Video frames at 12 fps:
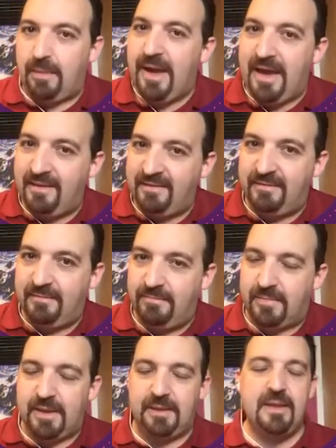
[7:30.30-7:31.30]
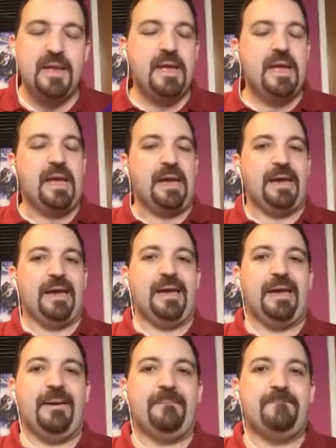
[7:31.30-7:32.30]
4 megabytes heavy,
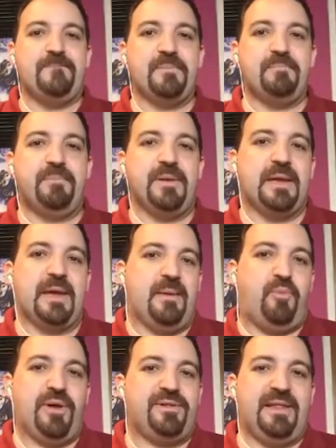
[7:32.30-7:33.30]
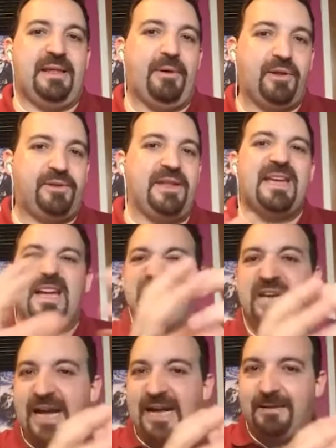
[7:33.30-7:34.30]
and then the browser has to make
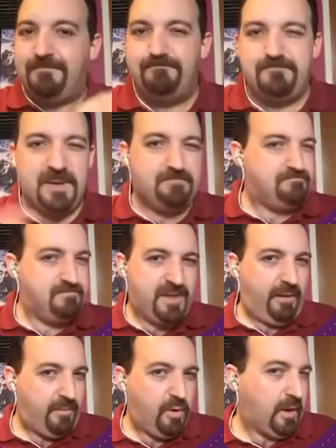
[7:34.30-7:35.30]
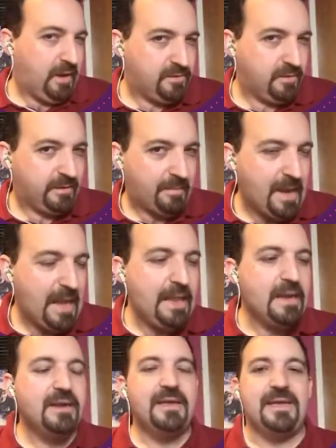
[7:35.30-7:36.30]
smaller. We know that that's wrong.
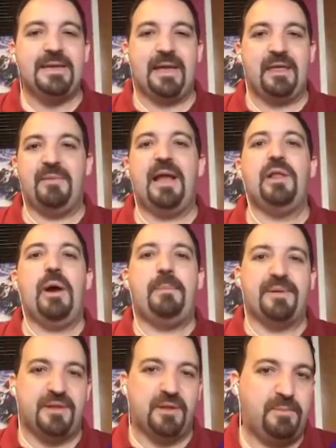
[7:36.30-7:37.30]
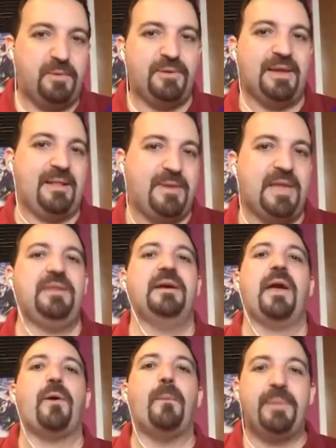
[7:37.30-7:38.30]
And then
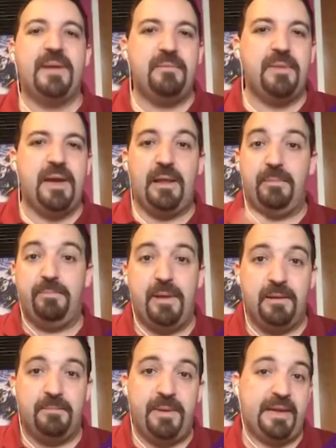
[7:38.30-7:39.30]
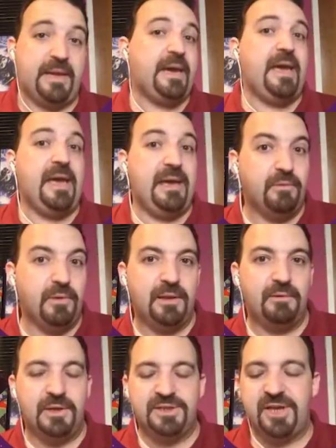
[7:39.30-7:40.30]
you have created it
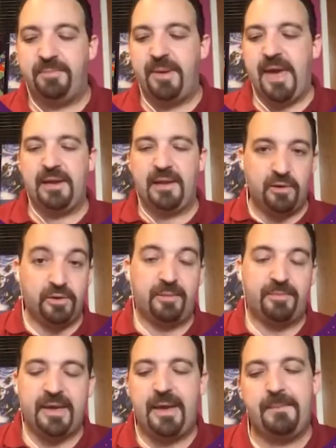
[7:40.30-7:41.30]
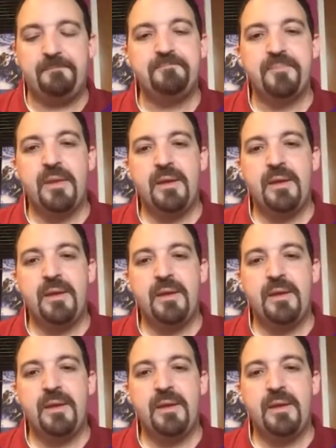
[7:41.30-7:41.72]
through a compression tool.